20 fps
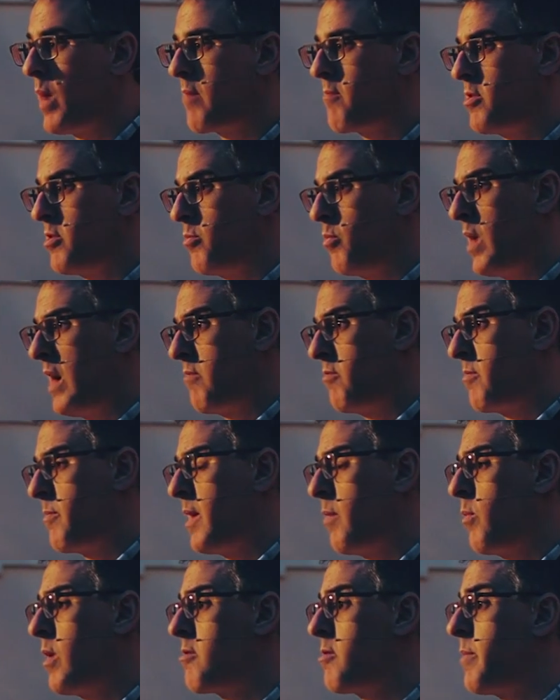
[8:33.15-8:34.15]

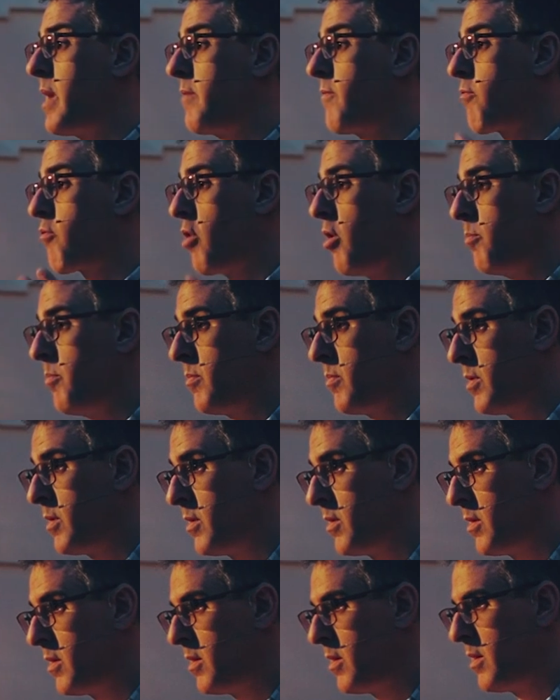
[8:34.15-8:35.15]
am I from?
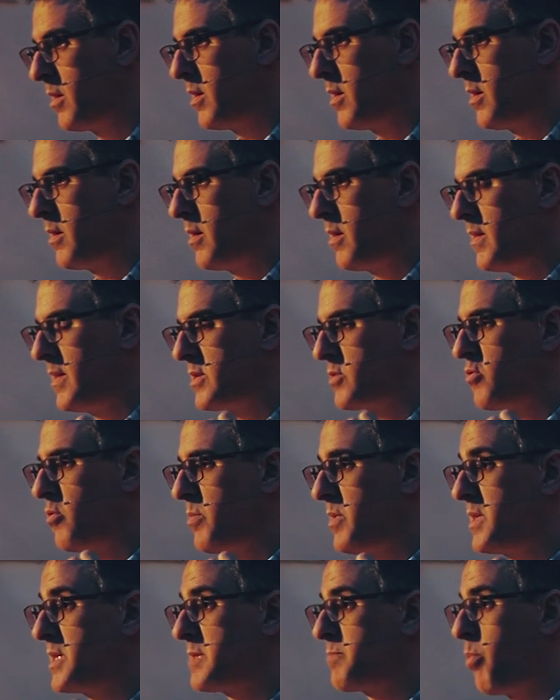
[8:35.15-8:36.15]
There's normally
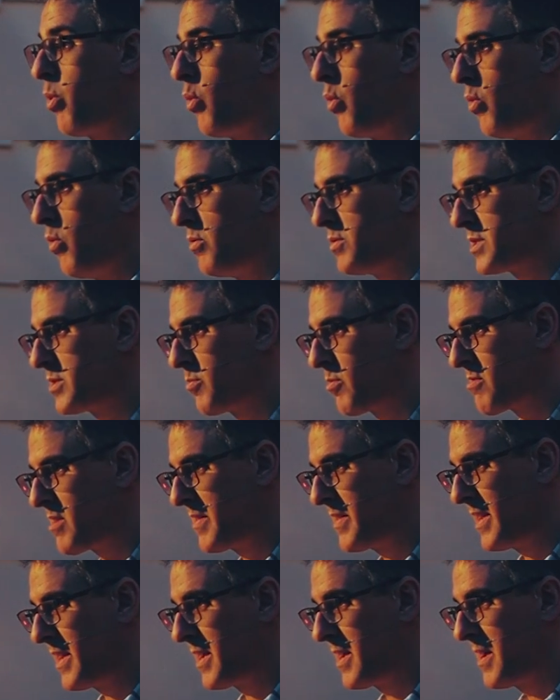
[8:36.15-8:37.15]
this pause where I
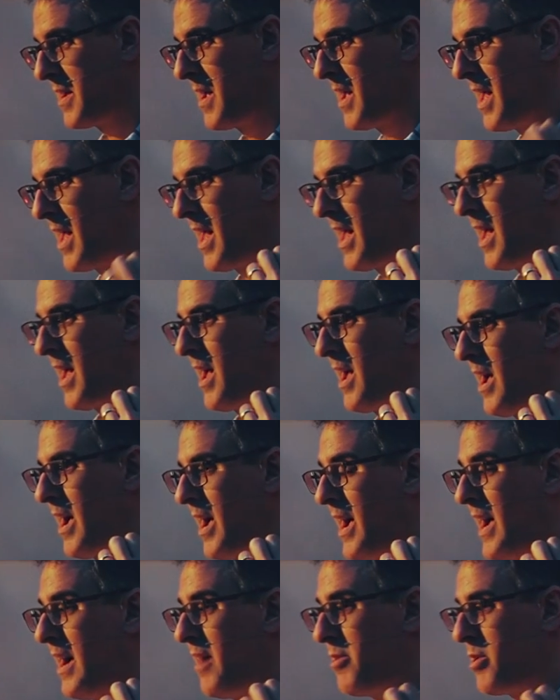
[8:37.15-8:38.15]
think,
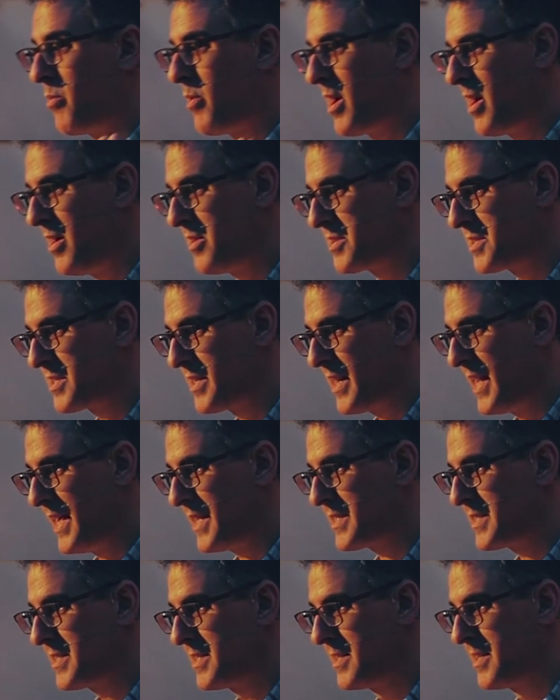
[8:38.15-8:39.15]
how do I answer
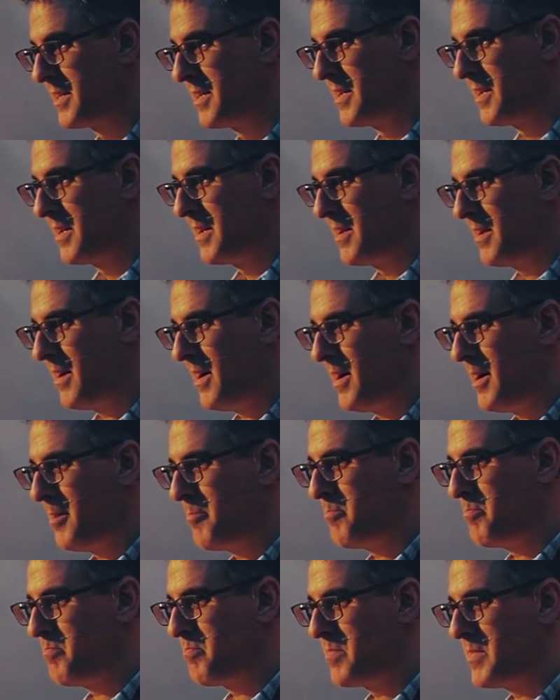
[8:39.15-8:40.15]
that? Are
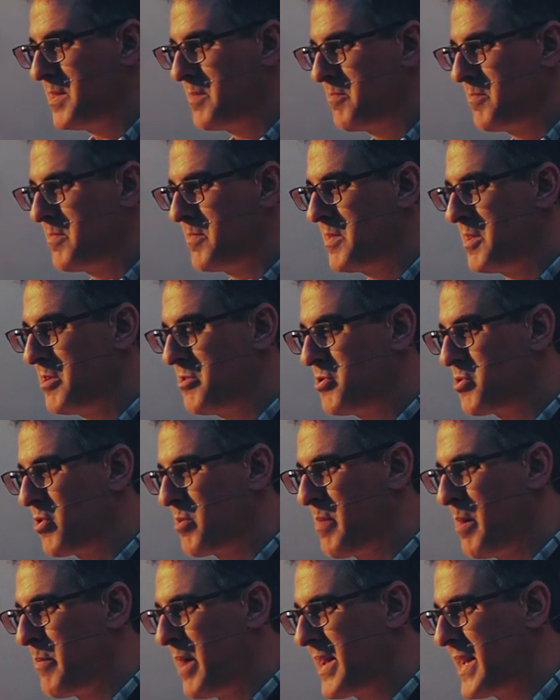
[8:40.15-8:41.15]
you talking
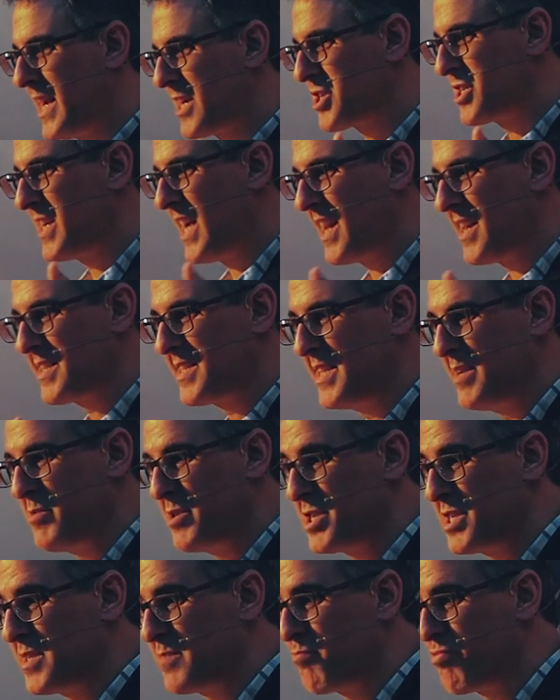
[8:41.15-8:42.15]
about my nationality,
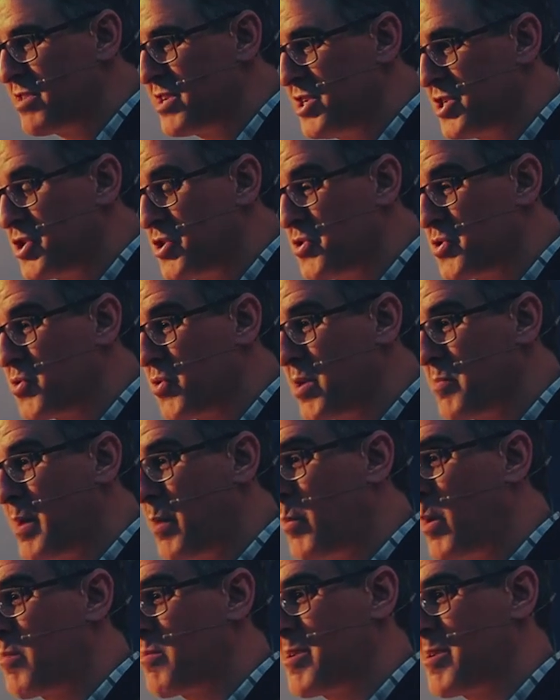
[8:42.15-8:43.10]
which is British? Are you talking about where I